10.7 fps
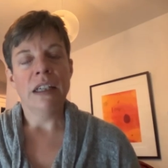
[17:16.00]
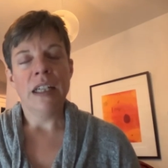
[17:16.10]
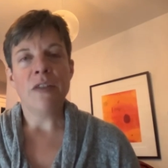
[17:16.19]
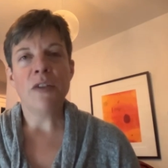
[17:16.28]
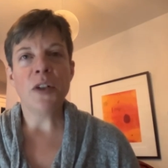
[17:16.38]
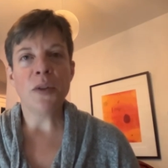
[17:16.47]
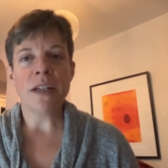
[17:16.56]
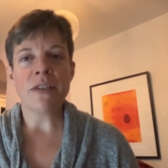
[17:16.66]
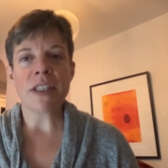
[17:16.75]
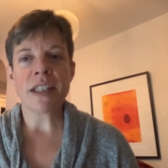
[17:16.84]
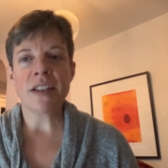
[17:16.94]
if you don't
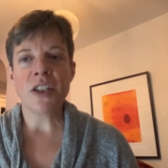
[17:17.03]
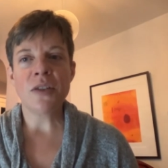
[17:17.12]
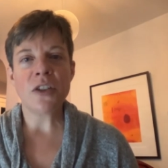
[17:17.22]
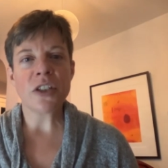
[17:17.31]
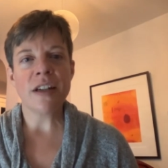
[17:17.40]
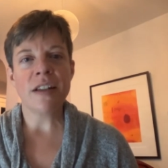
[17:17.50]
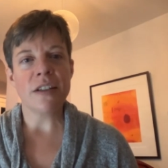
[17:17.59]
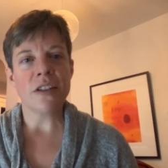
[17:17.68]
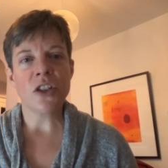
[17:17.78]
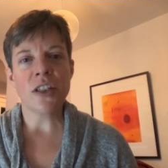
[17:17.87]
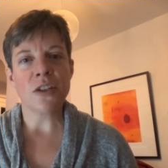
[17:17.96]
have a set tune, just tell
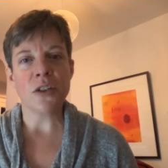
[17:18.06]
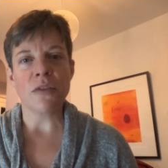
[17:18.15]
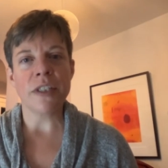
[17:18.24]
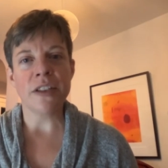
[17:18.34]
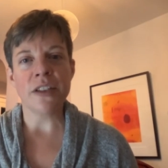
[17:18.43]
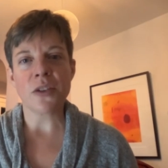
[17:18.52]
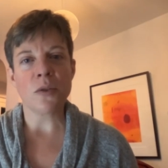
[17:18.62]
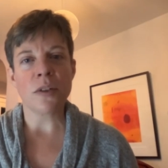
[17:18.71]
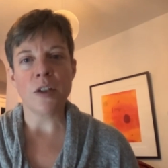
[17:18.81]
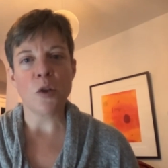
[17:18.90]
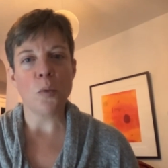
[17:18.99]
us jigs or reels
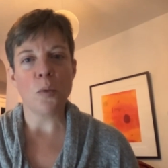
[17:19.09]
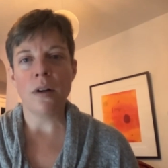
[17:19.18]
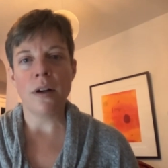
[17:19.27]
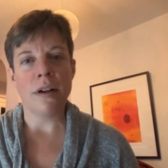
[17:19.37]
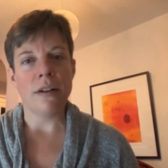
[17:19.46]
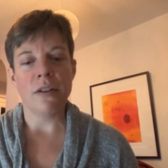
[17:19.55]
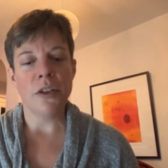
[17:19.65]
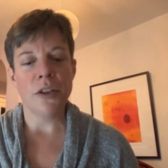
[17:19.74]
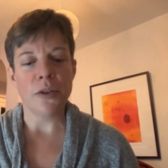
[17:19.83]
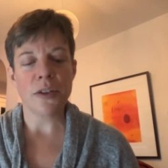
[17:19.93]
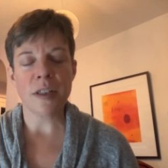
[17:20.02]
or uh, you
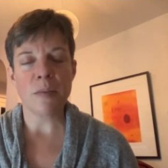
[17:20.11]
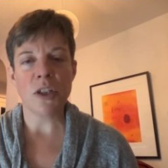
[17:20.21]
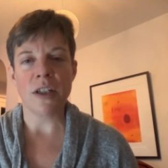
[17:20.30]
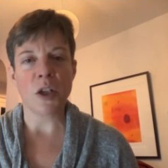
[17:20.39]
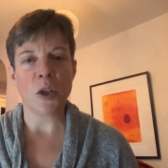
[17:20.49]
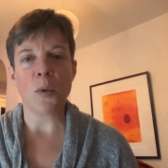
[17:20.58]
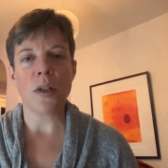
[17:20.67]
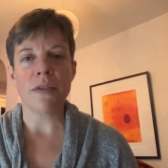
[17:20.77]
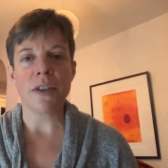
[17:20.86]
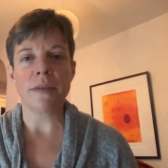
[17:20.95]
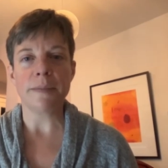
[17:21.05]
know, slip jig or
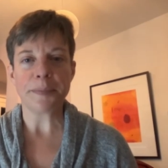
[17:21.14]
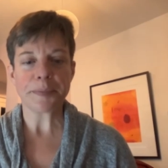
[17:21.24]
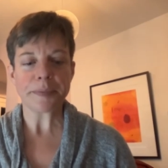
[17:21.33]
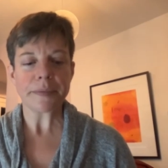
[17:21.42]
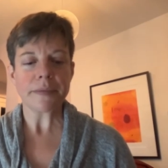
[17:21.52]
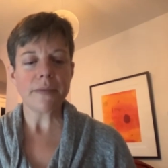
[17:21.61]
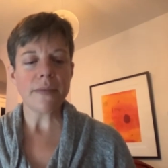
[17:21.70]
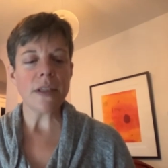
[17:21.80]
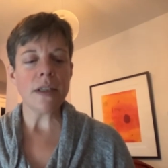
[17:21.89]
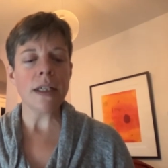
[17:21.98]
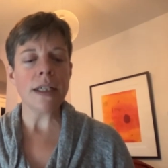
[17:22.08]
whatever.
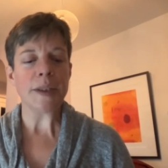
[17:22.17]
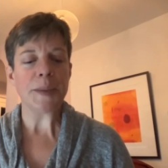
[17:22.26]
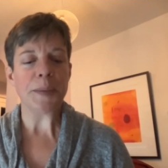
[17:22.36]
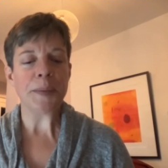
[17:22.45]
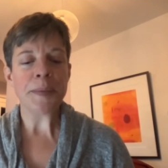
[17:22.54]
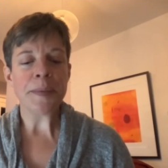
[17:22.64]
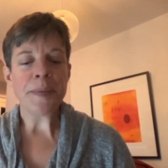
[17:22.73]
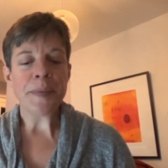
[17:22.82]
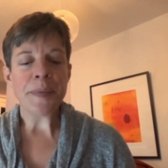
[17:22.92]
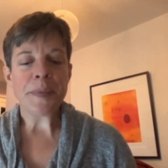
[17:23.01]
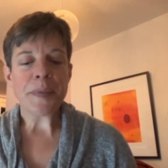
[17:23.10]
Um,
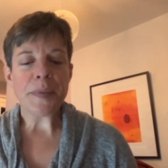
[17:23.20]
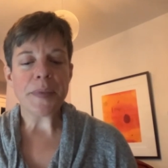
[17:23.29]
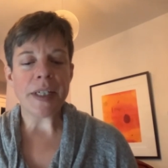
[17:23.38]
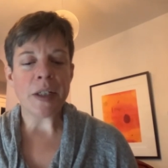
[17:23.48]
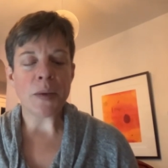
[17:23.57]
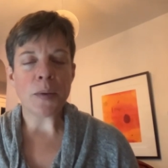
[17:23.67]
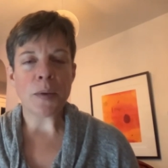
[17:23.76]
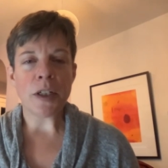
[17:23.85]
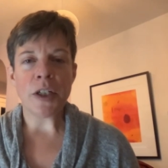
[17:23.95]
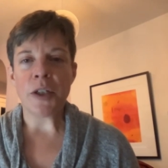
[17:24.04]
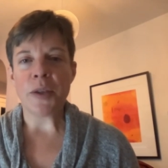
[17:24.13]
they don't want
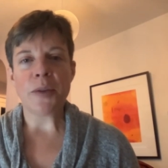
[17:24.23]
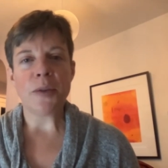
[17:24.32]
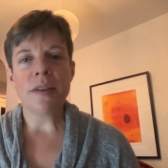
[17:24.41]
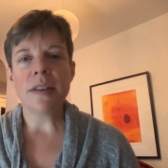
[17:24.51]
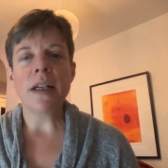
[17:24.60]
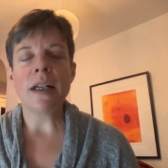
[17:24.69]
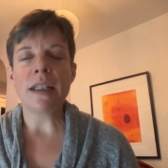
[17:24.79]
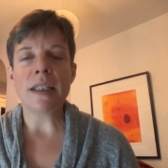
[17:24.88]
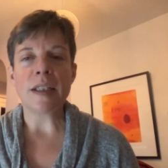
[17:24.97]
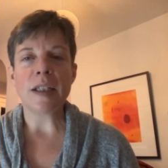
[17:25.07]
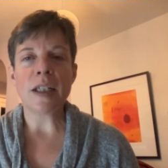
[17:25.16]
to know
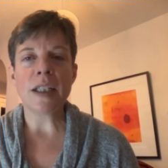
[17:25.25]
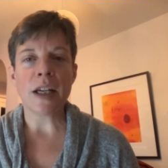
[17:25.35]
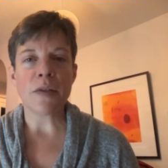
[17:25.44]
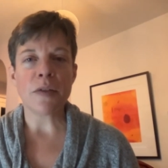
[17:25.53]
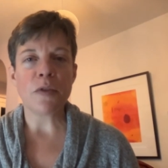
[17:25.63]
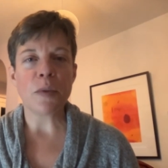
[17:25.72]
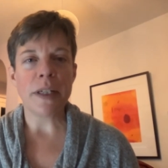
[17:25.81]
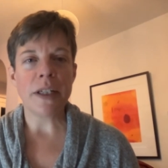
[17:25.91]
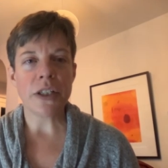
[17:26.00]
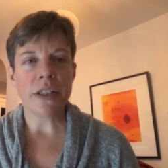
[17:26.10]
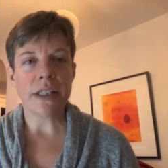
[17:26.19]
uh, a lot of
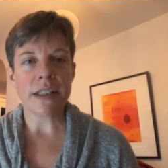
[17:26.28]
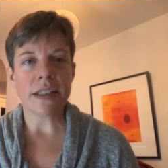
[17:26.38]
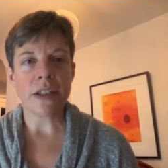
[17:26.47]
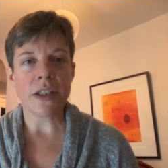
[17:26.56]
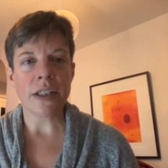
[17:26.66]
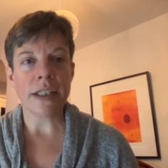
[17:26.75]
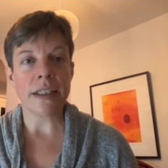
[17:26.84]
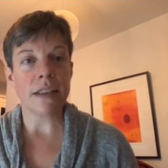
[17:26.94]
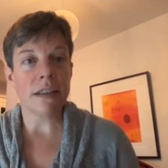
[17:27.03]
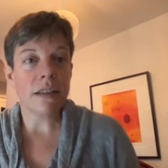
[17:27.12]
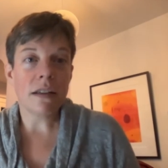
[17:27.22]
information necessarily.
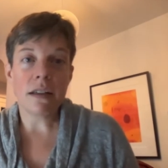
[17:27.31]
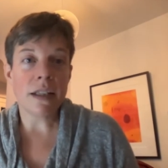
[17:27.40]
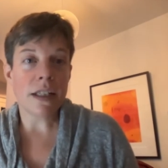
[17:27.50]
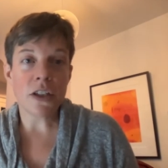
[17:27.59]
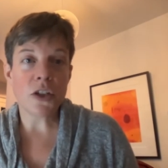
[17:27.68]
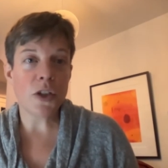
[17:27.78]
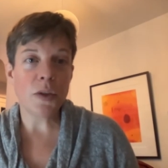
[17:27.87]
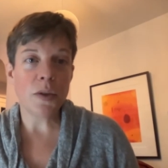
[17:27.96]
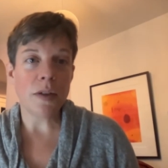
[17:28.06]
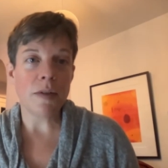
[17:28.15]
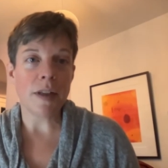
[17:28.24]
And that's
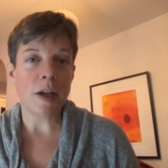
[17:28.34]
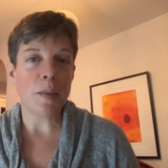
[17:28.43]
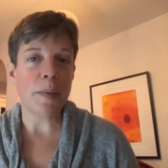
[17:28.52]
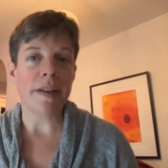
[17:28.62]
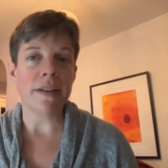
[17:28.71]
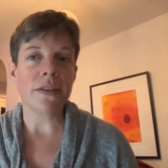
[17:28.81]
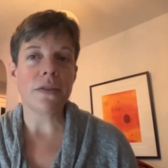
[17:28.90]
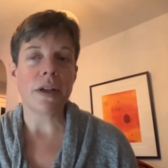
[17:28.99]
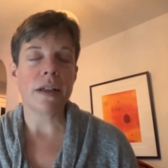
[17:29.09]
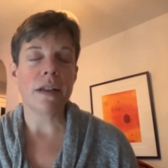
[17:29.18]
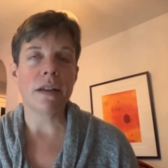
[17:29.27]
true of a lot of bands,
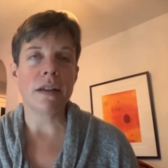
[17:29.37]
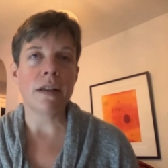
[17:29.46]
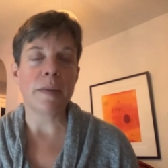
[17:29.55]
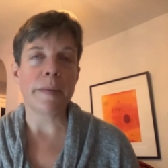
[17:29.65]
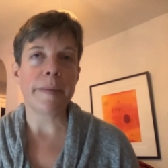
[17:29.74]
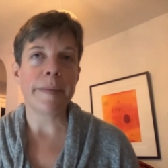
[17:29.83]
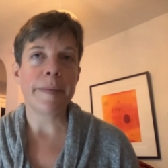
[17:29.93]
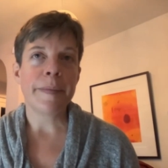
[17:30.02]
right? Um,